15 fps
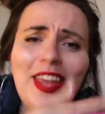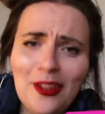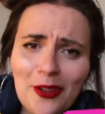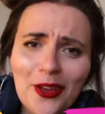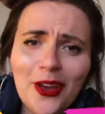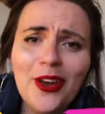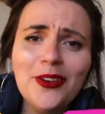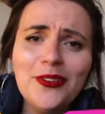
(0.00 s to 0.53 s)
There you
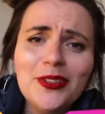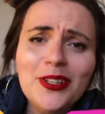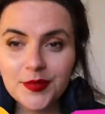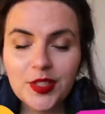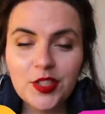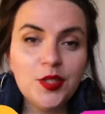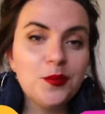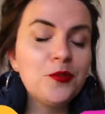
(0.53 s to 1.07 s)
go.
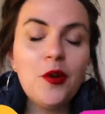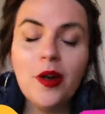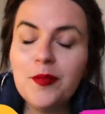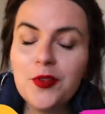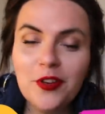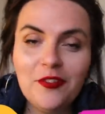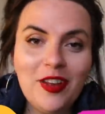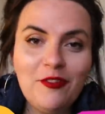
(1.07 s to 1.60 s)
Subscribe
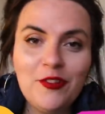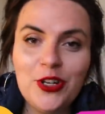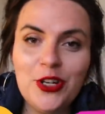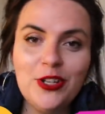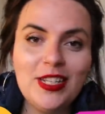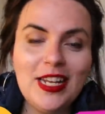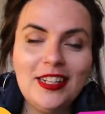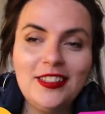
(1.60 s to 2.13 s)
to your favourite
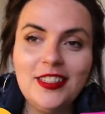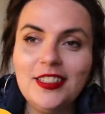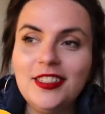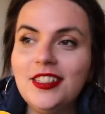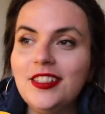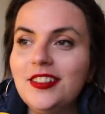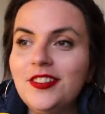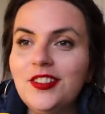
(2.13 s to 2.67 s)

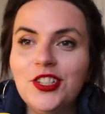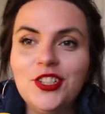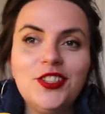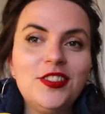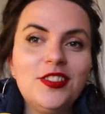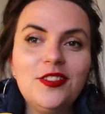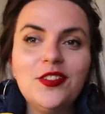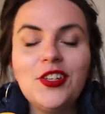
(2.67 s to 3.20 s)
newsletters. Just
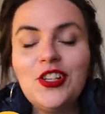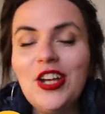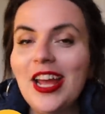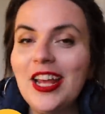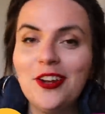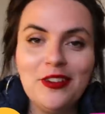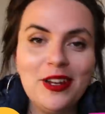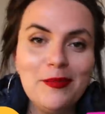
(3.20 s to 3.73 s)

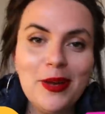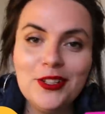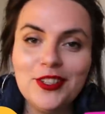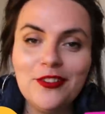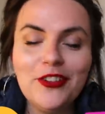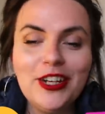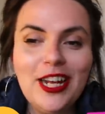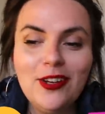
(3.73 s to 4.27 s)
check your emails
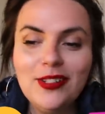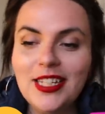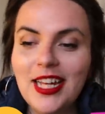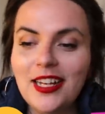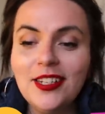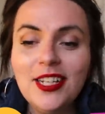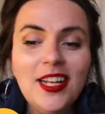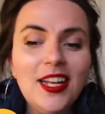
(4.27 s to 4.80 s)
every now and
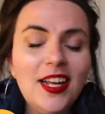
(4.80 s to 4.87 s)
then.